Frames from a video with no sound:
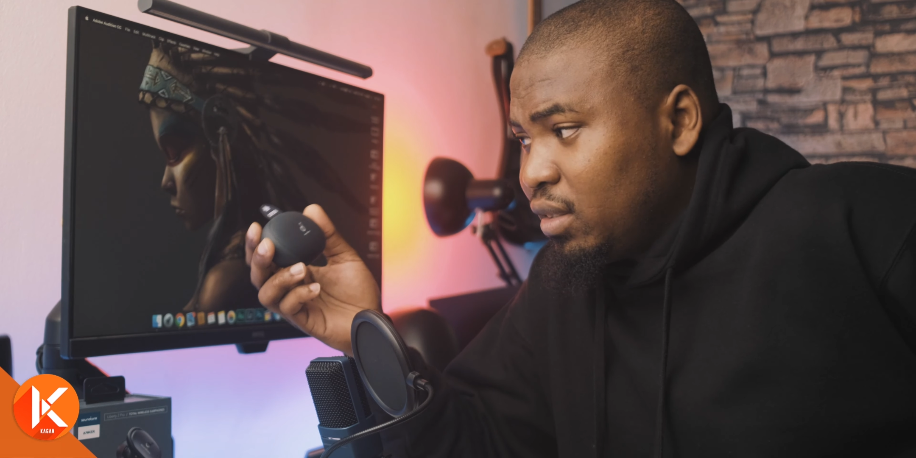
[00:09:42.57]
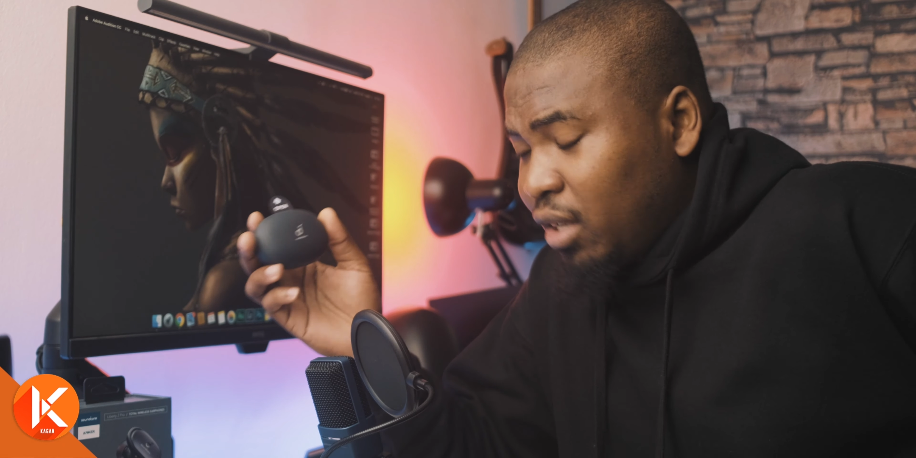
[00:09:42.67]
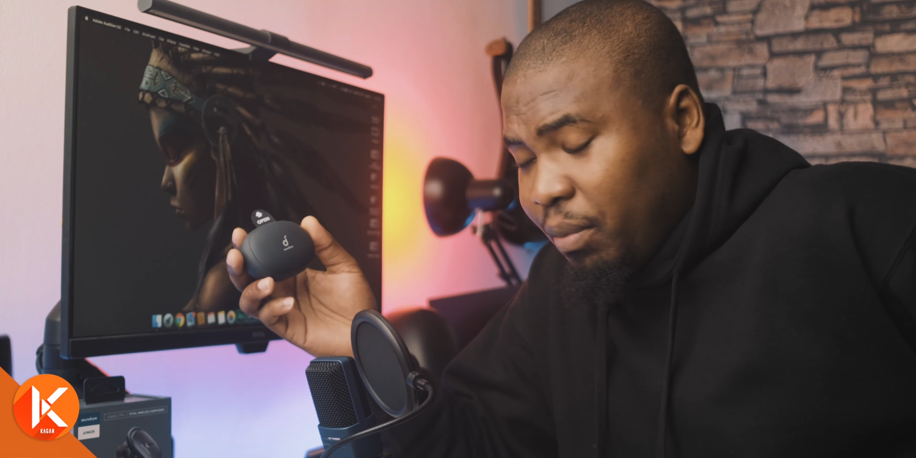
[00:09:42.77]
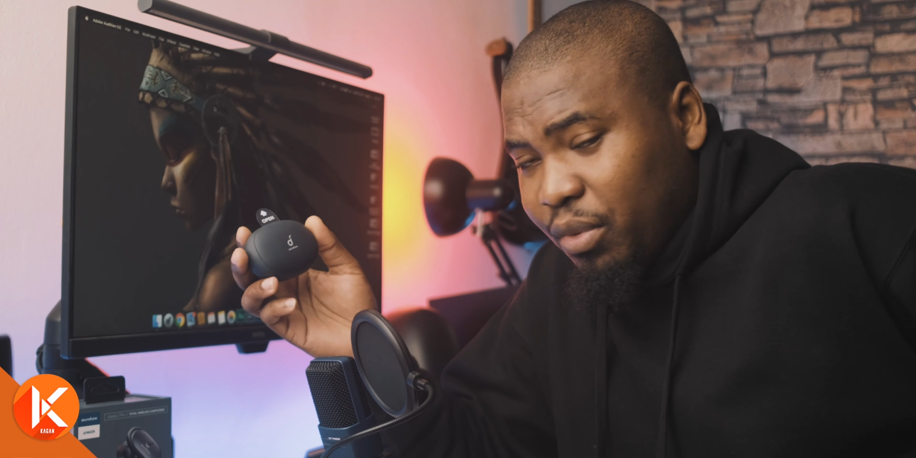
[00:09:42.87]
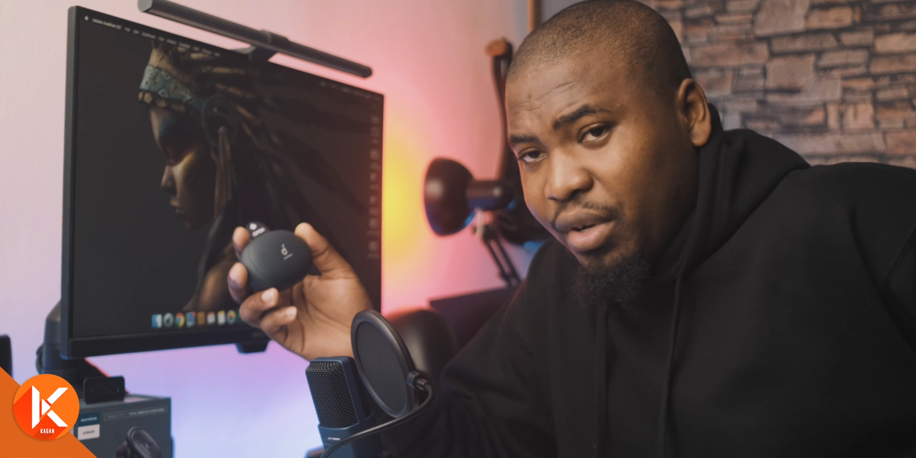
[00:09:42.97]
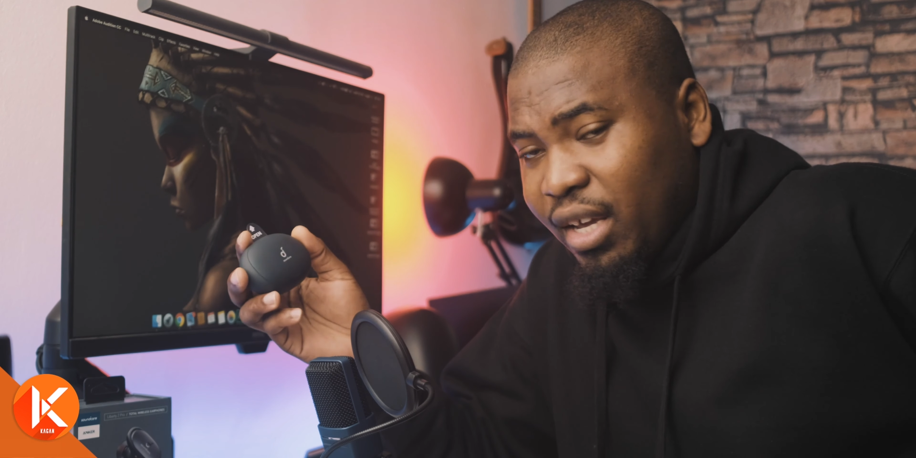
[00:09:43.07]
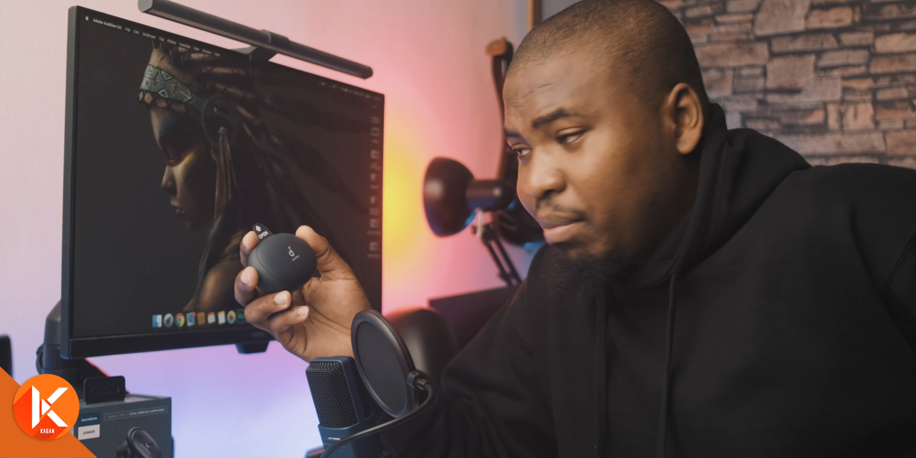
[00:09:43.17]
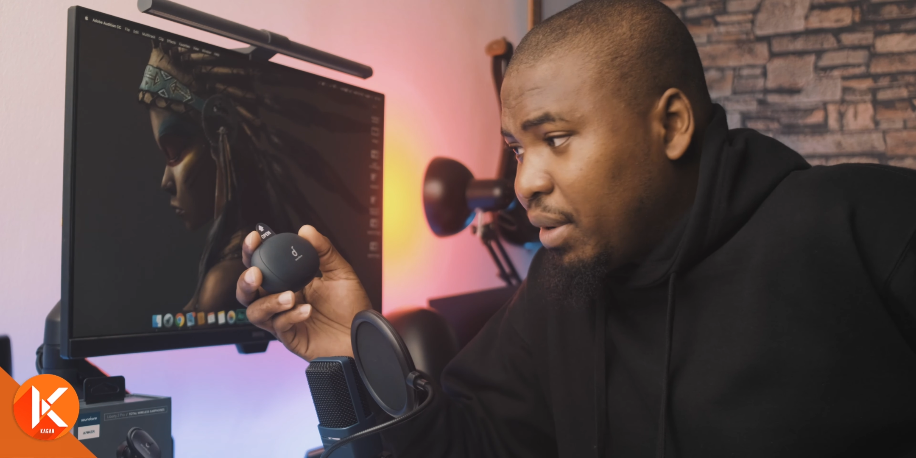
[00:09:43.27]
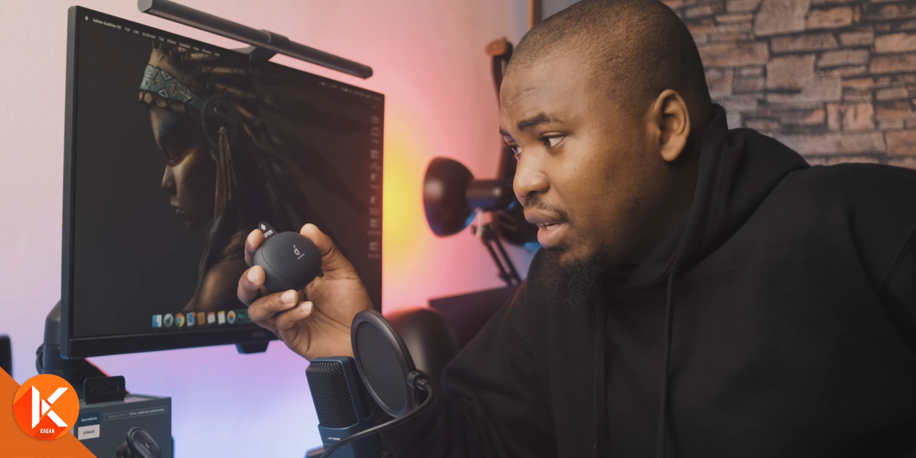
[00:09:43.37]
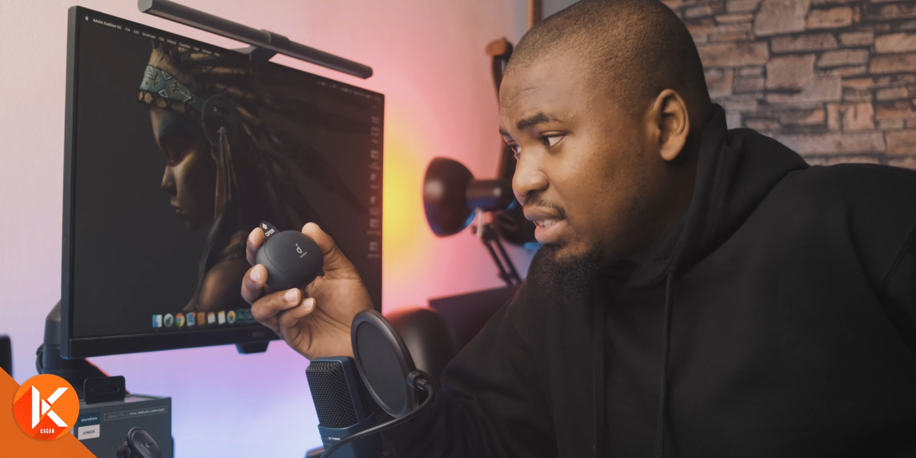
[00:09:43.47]
top 3
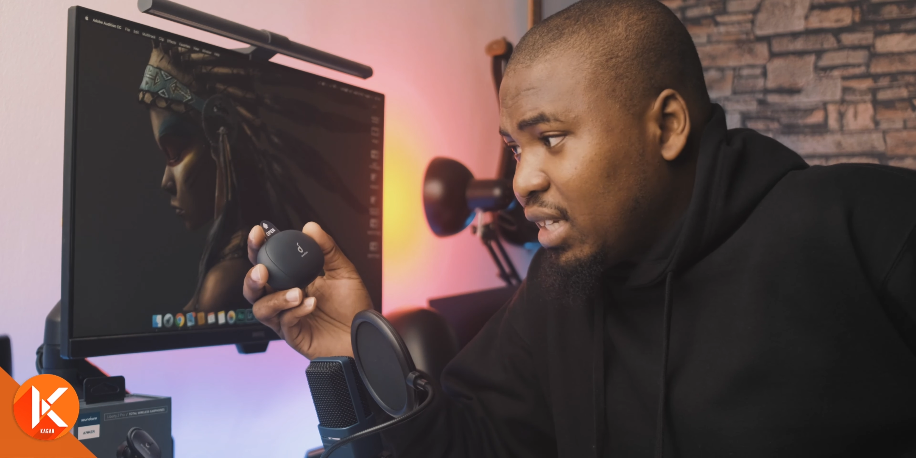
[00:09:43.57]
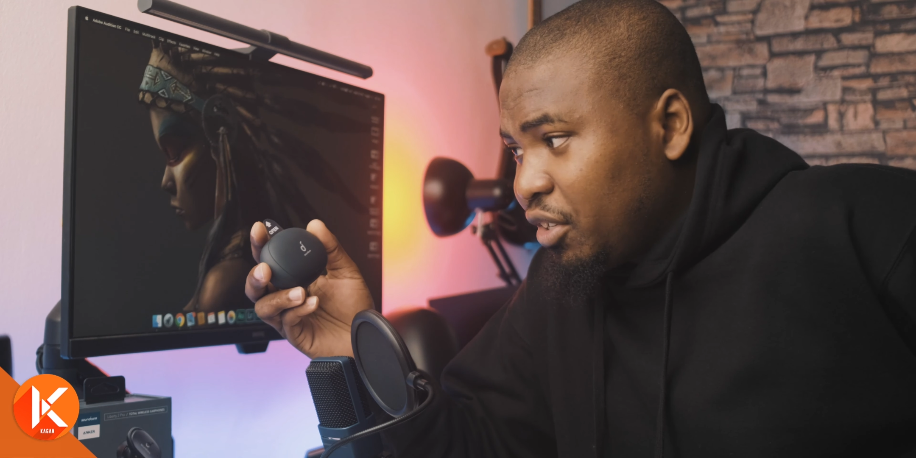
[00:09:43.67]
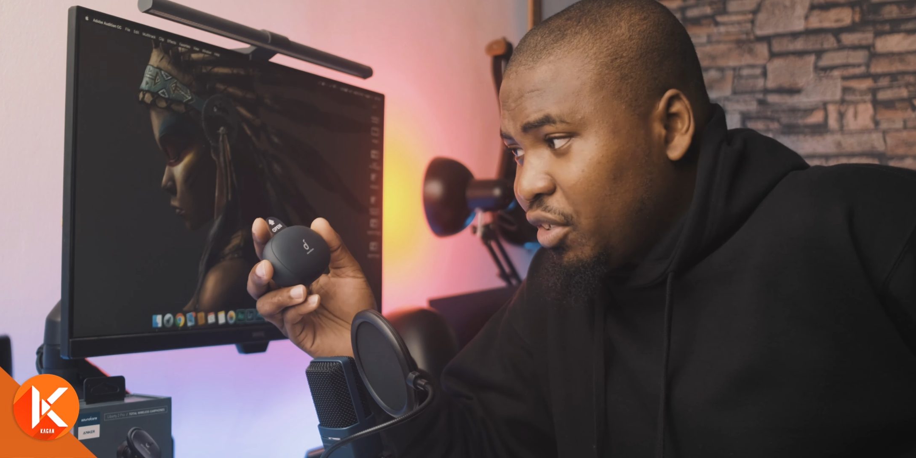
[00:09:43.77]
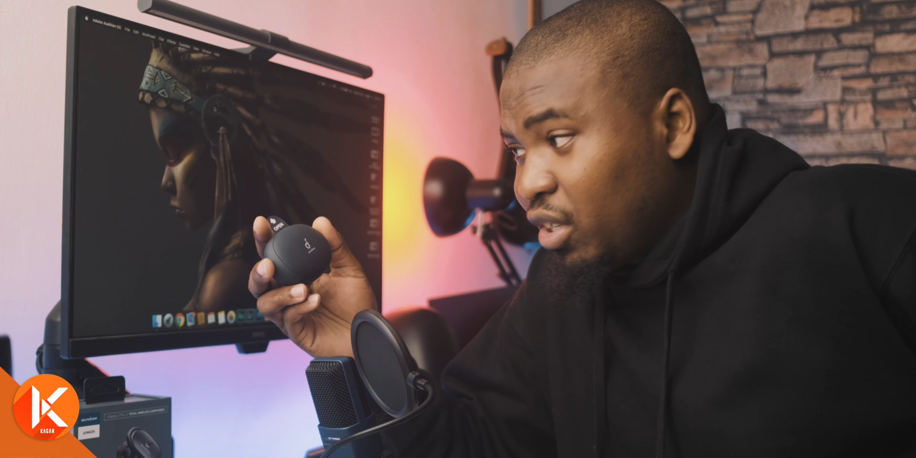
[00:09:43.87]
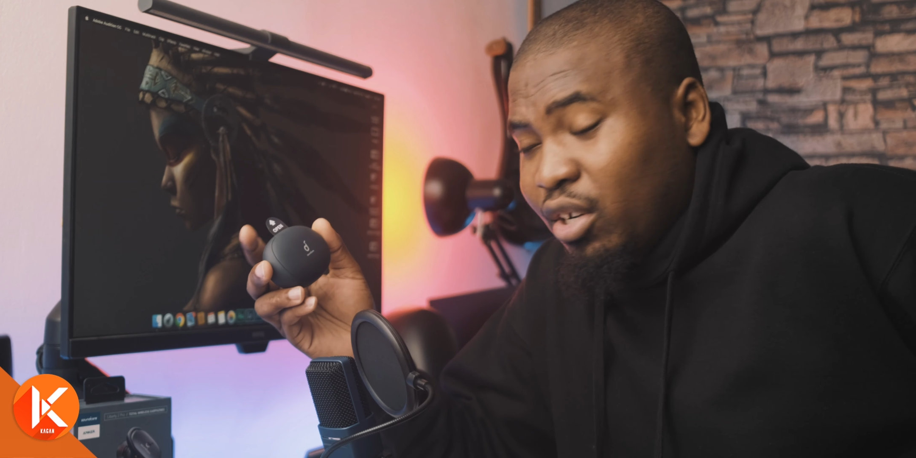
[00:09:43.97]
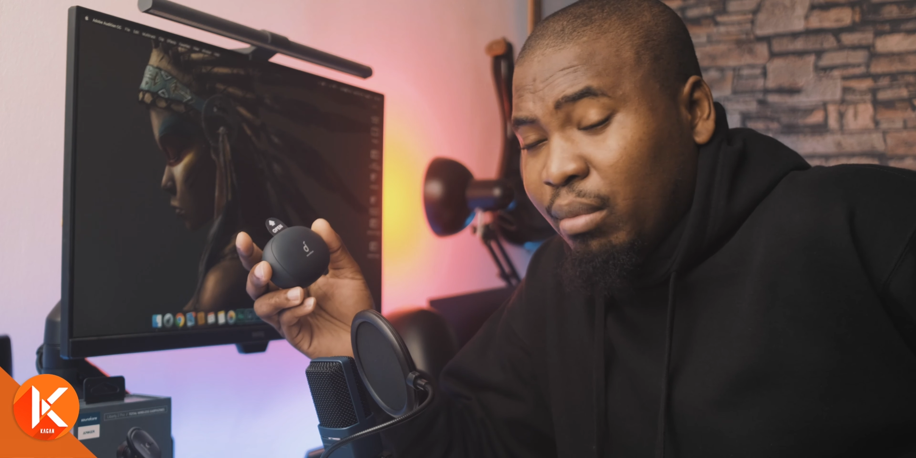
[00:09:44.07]
earbuds, and they're not